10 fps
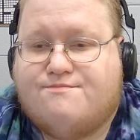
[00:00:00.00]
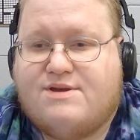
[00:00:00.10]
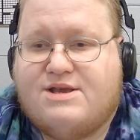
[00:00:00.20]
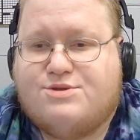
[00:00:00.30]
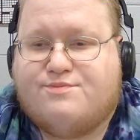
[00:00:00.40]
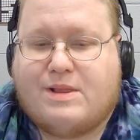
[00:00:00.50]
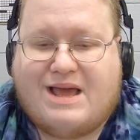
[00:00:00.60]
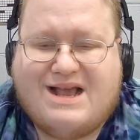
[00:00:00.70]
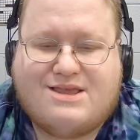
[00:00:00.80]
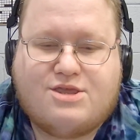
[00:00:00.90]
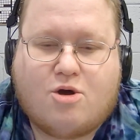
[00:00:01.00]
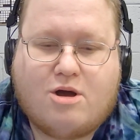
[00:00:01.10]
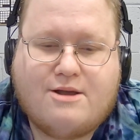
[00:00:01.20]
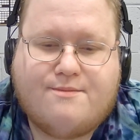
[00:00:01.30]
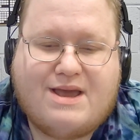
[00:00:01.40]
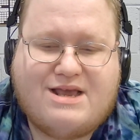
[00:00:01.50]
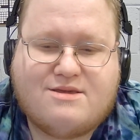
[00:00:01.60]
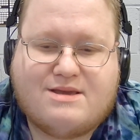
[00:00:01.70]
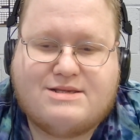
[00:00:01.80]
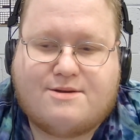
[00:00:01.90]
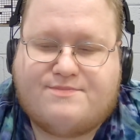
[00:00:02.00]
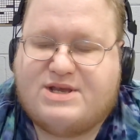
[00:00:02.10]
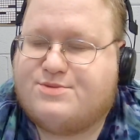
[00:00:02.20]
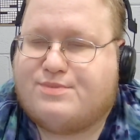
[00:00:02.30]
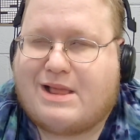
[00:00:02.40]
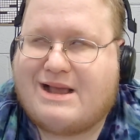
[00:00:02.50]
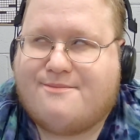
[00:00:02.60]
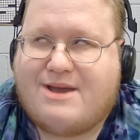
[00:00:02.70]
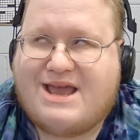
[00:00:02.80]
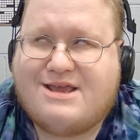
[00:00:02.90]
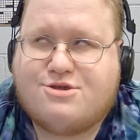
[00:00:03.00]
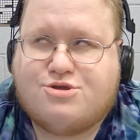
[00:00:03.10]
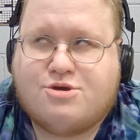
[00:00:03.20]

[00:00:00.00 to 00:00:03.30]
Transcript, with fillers: pitch black dark match, I think pitch black match,